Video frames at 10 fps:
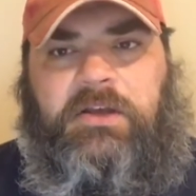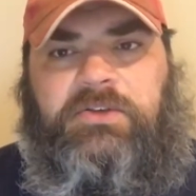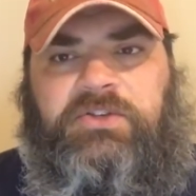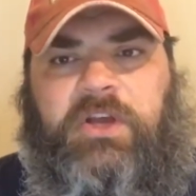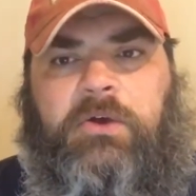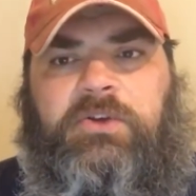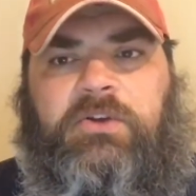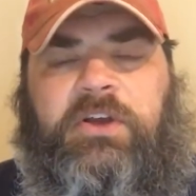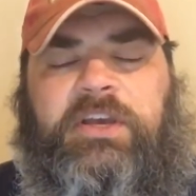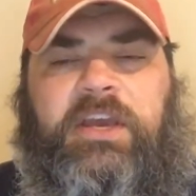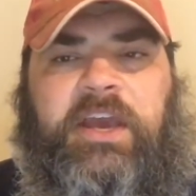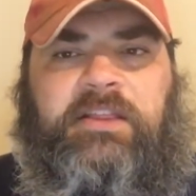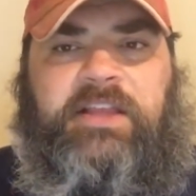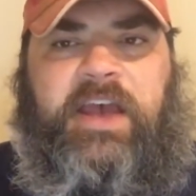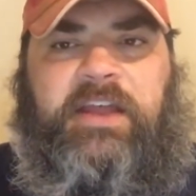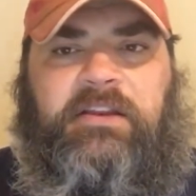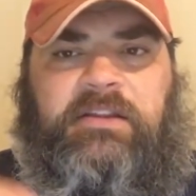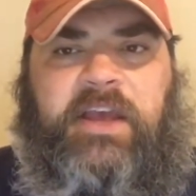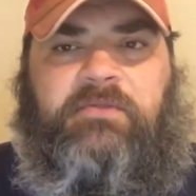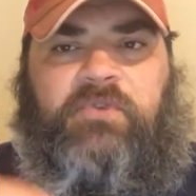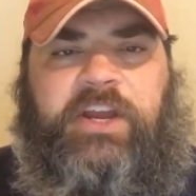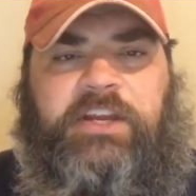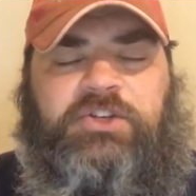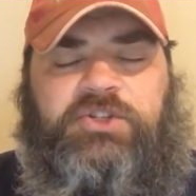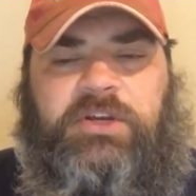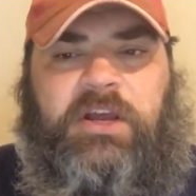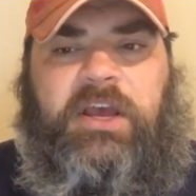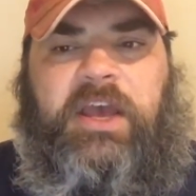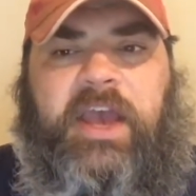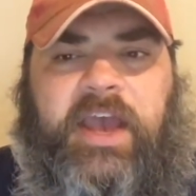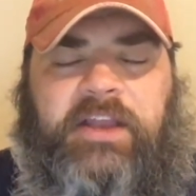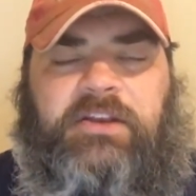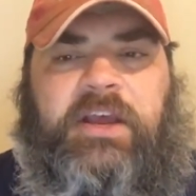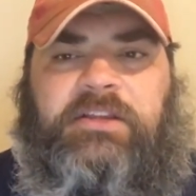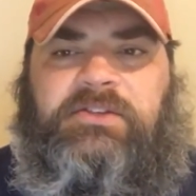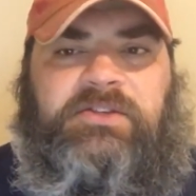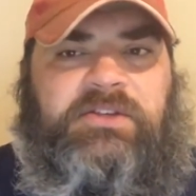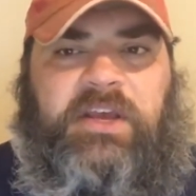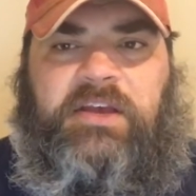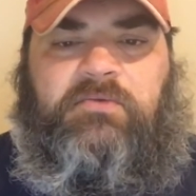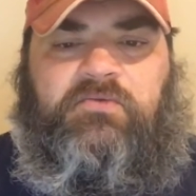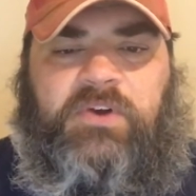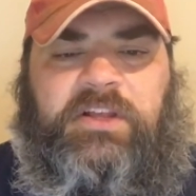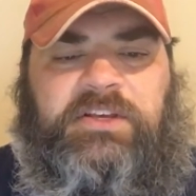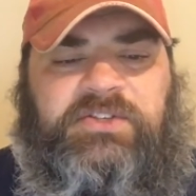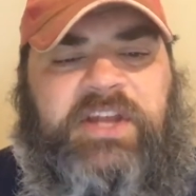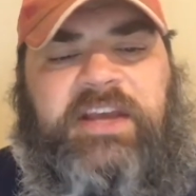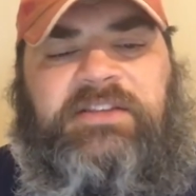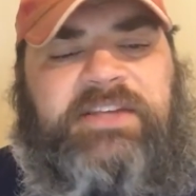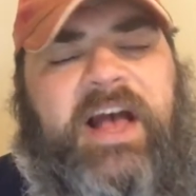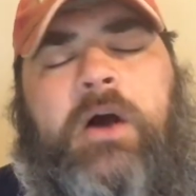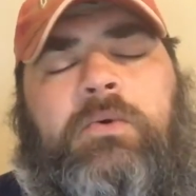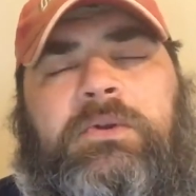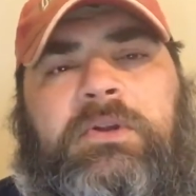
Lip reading: So you're looking at that reach, and it really stands out,